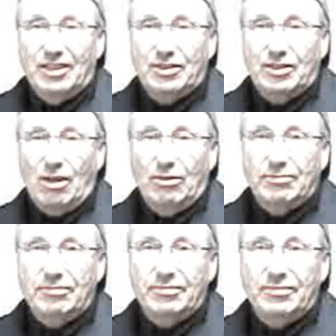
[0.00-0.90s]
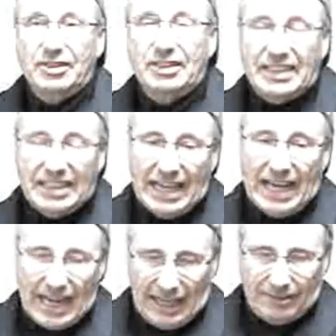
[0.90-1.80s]
So
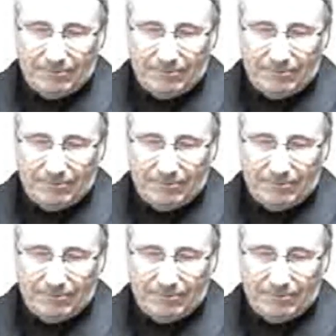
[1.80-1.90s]
today